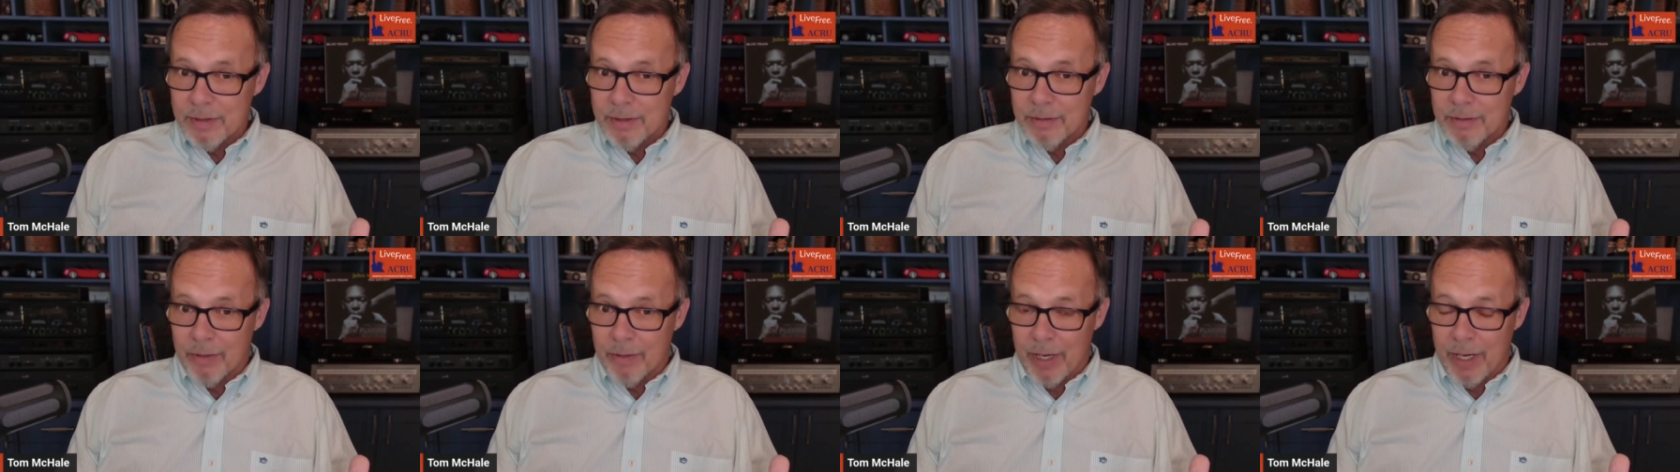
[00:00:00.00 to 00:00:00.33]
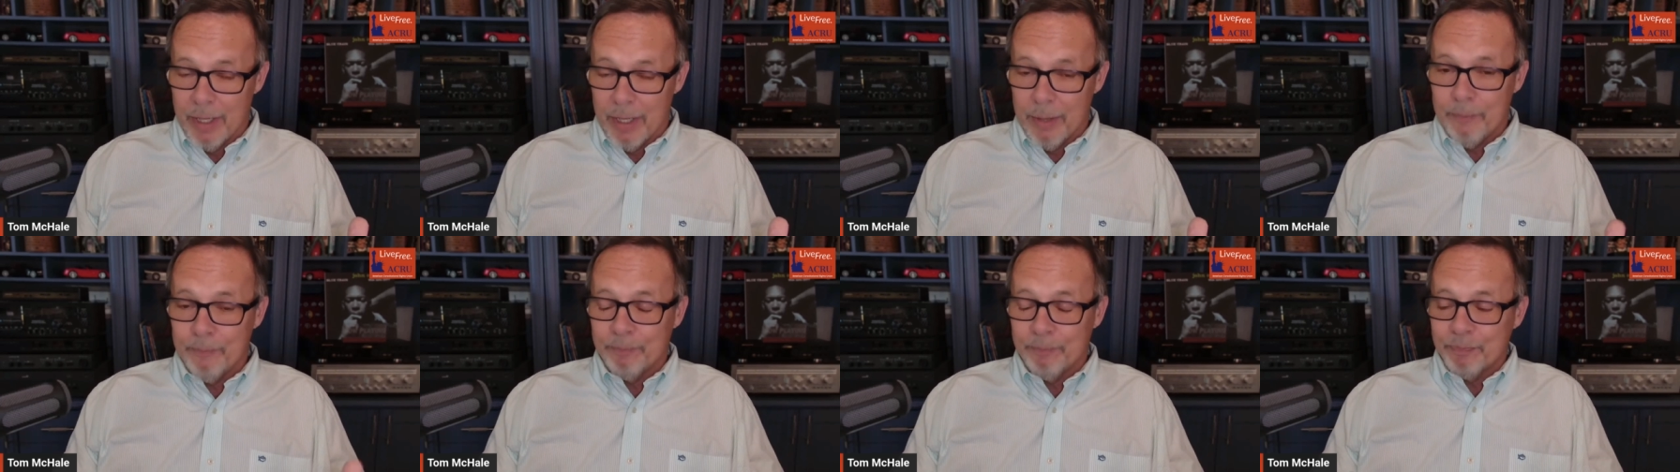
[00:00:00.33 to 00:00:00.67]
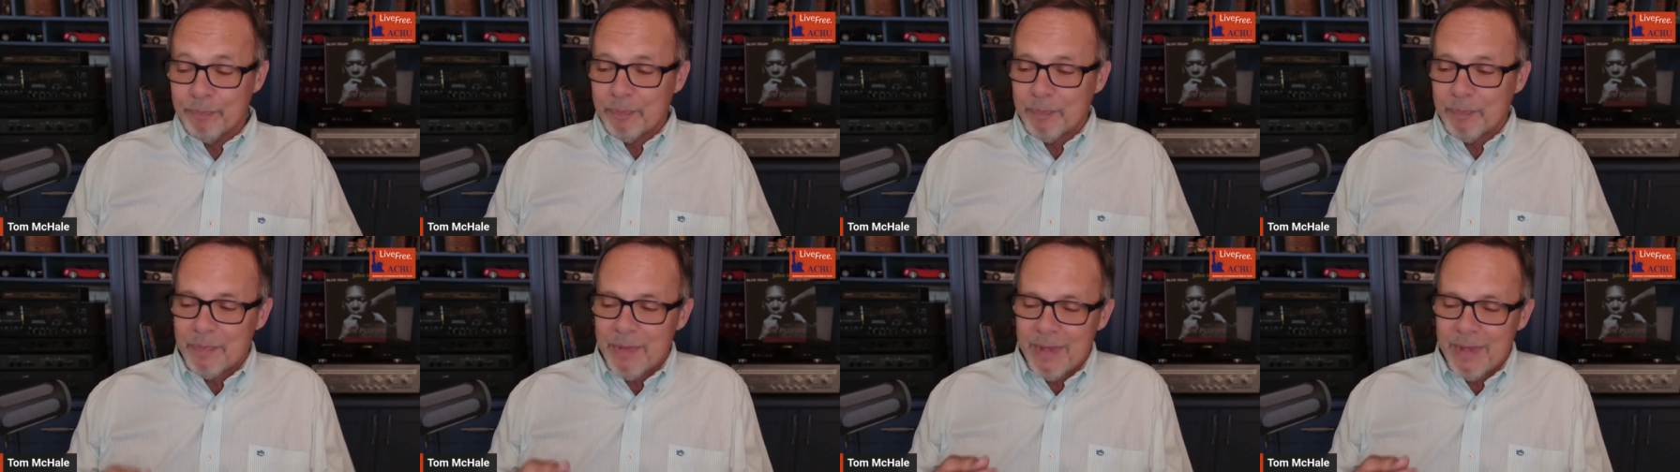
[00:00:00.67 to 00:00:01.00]
right?
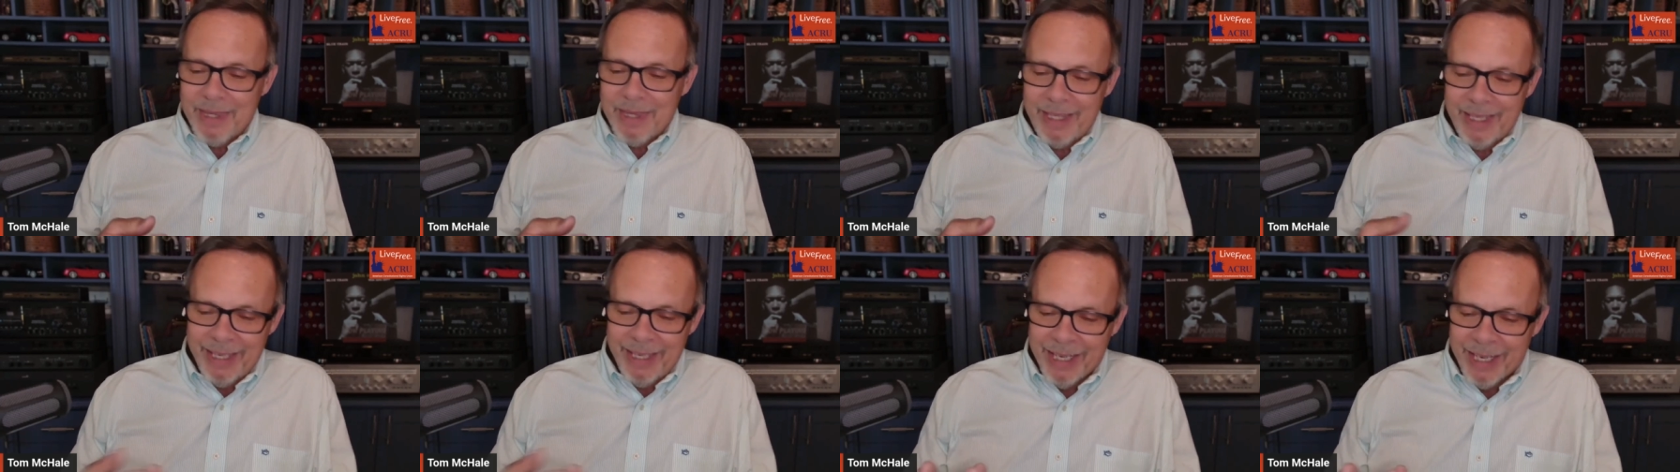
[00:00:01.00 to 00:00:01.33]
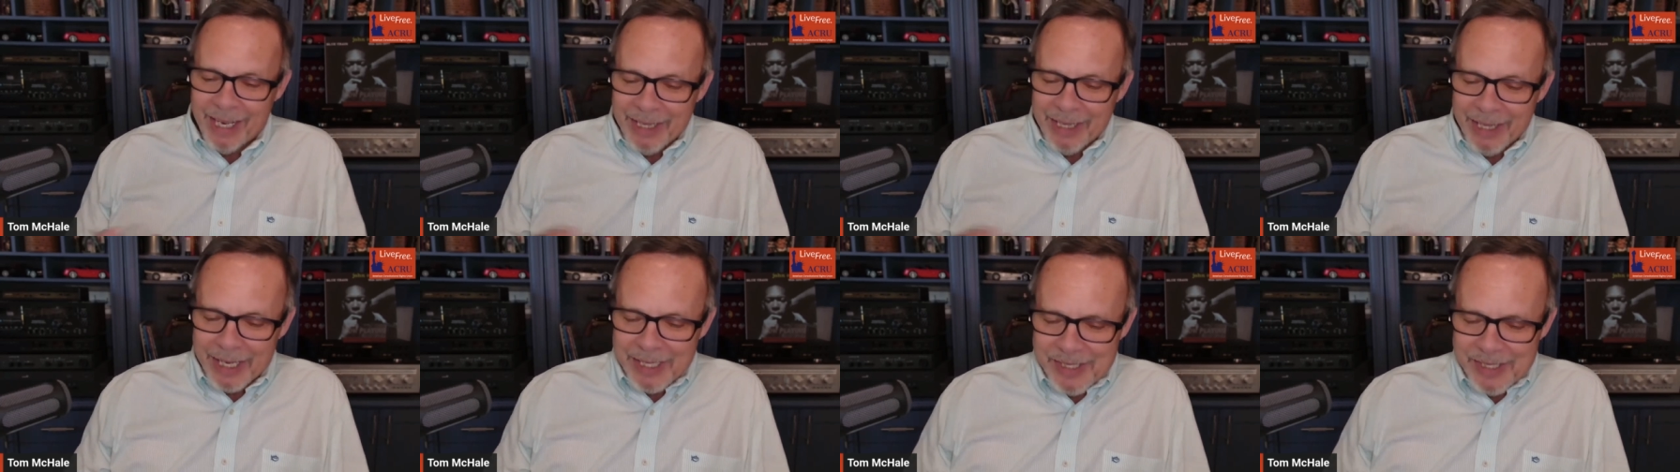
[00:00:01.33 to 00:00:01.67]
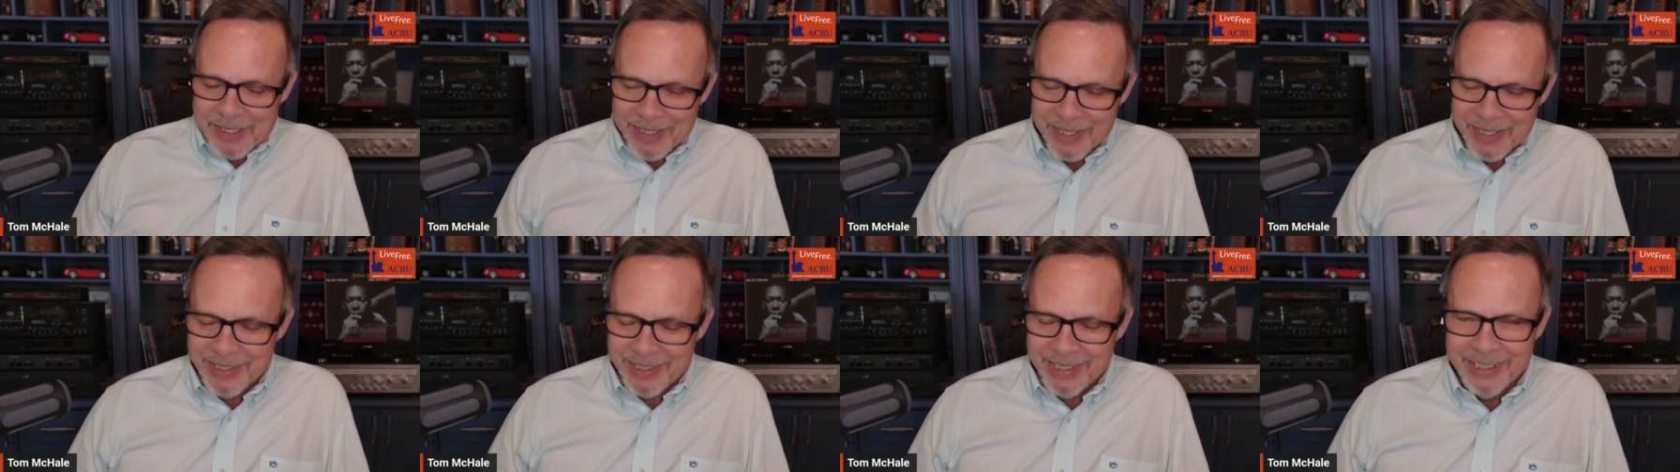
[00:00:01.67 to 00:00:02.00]
And I like
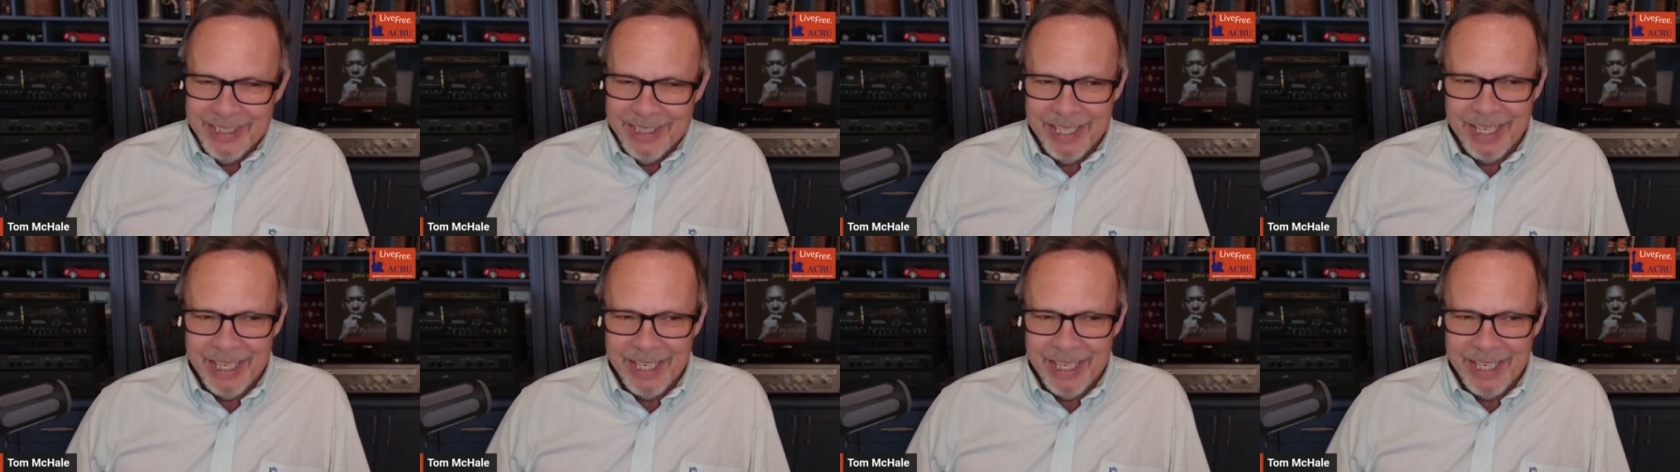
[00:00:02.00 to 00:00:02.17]
to